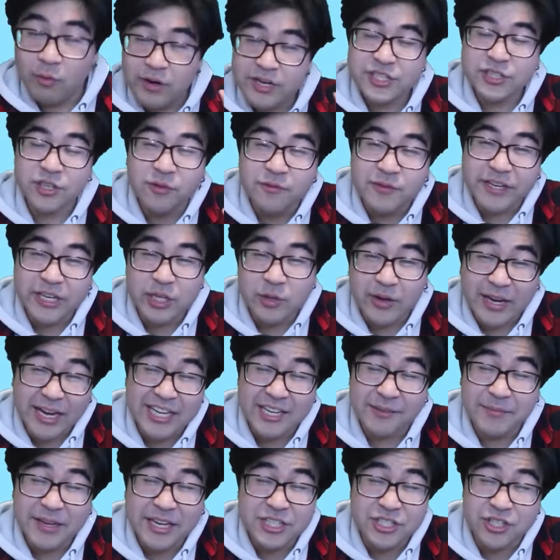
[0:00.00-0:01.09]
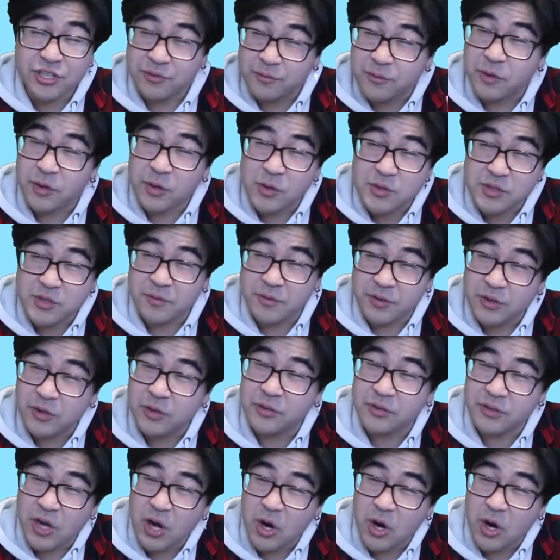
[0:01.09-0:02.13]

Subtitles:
original video animation for those of you who don't